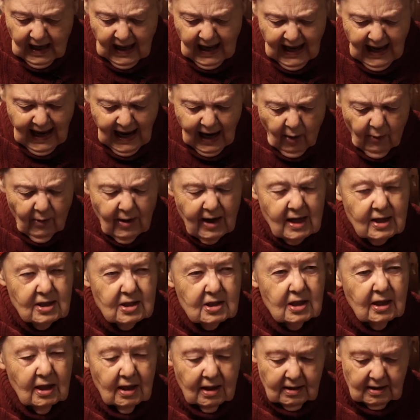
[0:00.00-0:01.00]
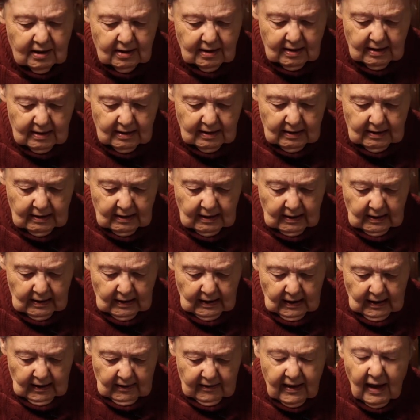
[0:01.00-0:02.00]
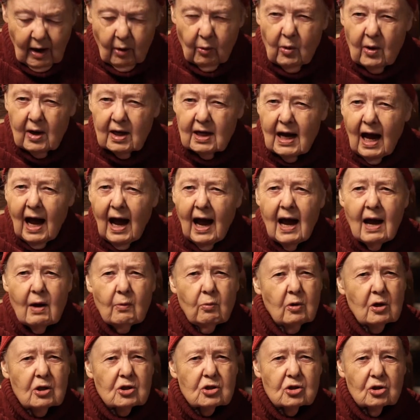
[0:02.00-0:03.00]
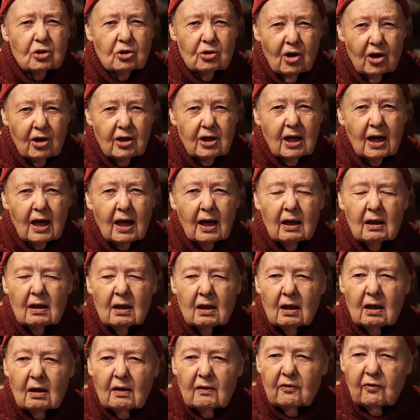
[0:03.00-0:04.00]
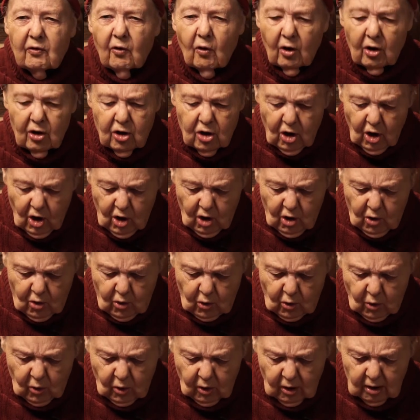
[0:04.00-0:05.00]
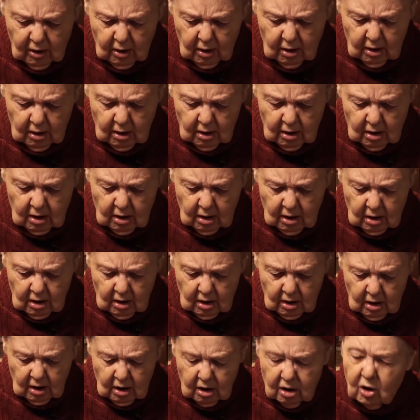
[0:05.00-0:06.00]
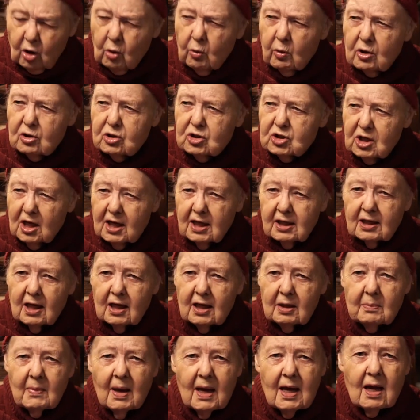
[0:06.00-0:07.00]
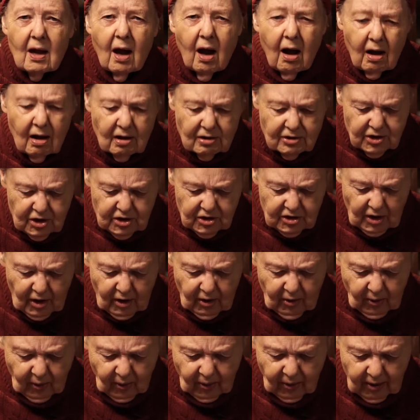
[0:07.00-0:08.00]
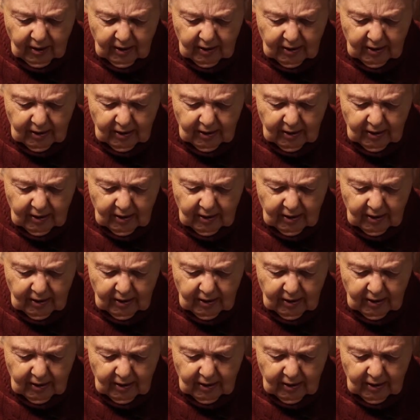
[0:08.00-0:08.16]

How is it that when I was looking for you, you were seeking me also.